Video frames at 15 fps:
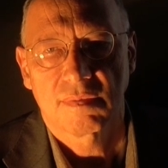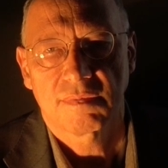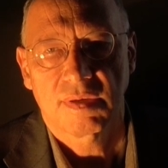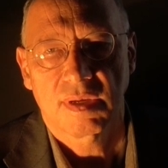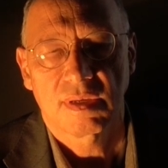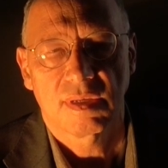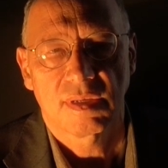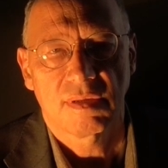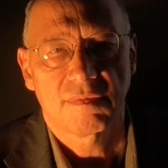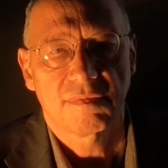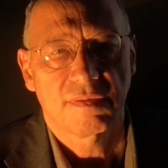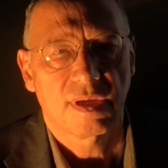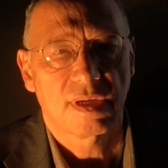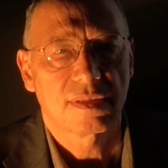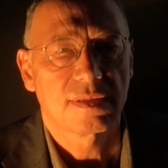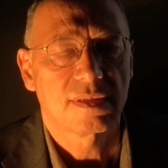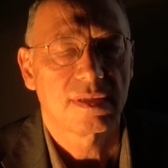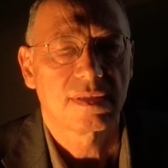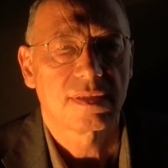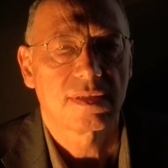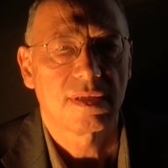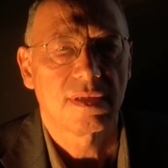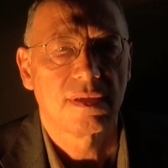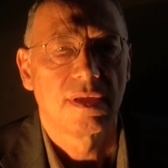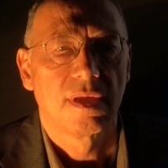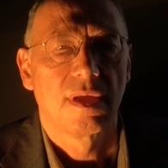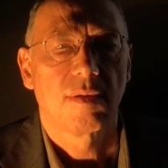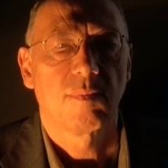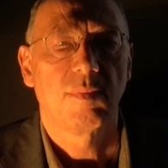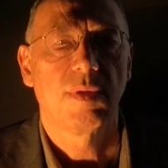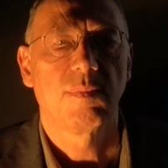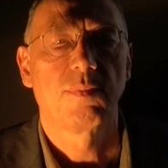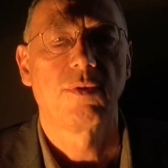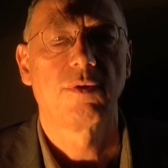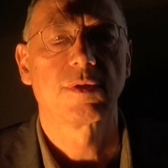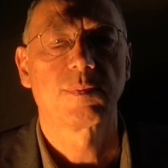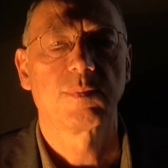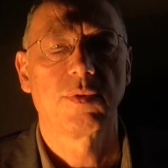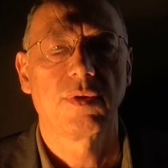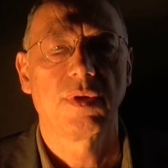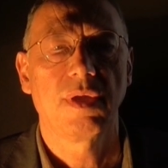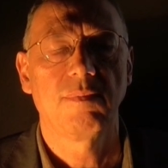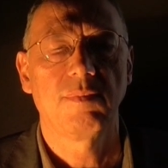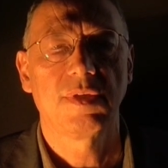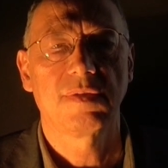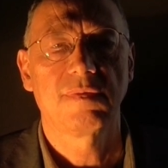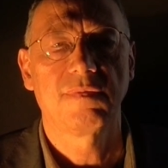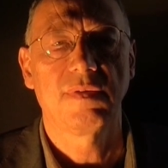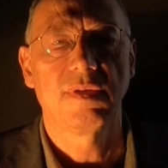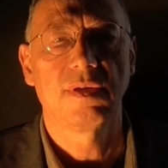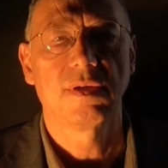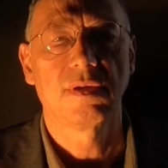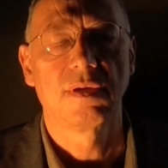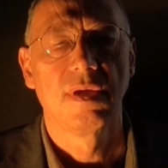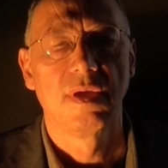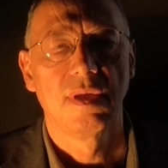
in effect, 60 dipoles per hemisphere